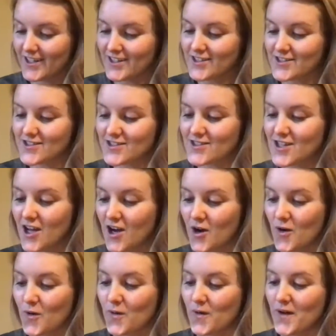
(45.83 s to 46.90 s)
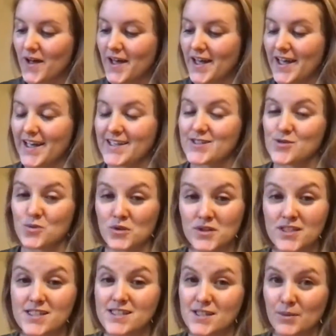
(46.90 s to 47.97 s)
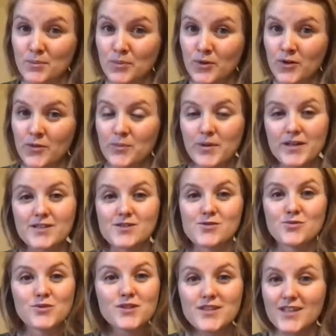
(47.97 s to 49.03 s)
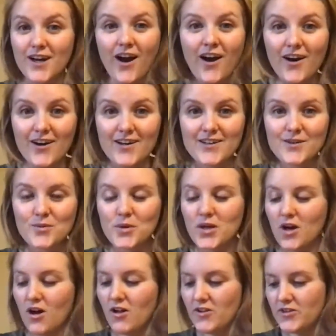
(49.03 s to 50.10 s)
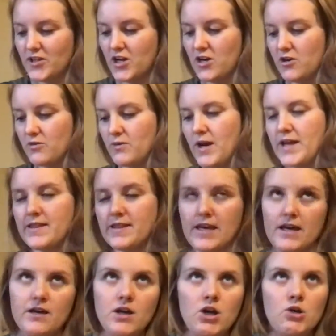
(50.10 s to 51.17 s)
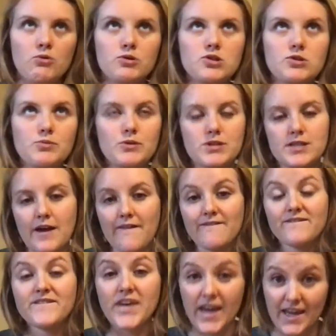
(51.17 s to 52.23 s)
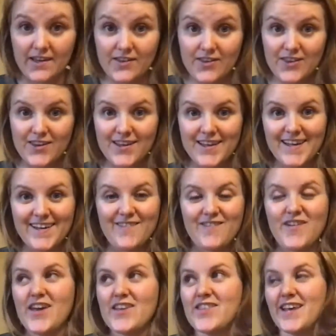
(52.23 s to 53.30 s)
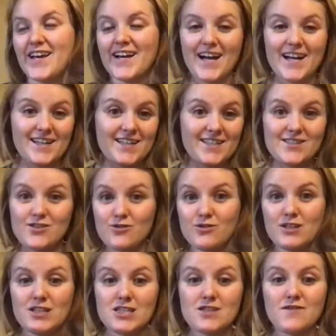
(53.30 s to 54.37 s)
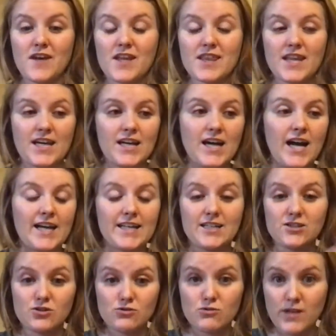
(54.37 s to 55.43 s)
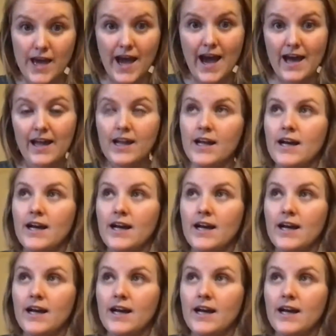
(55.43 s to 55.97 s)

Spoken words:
So it's really simple, but it's really hard. We all know, right, that we're supposed to have faith that God can do this, faith that God can do that.